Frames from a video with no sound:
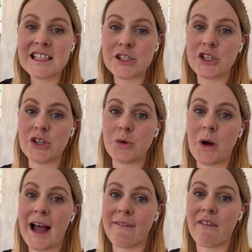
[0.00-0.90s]
to
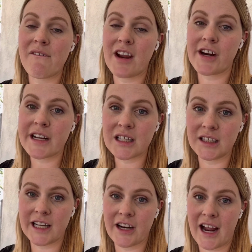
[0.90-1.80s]
have a very
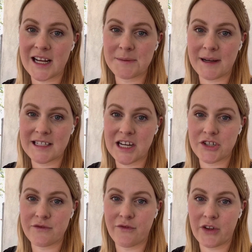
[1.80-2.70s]
clear
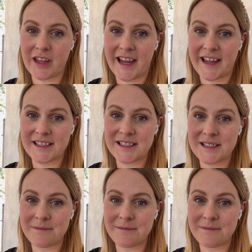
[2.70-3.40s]
expectation for the kids.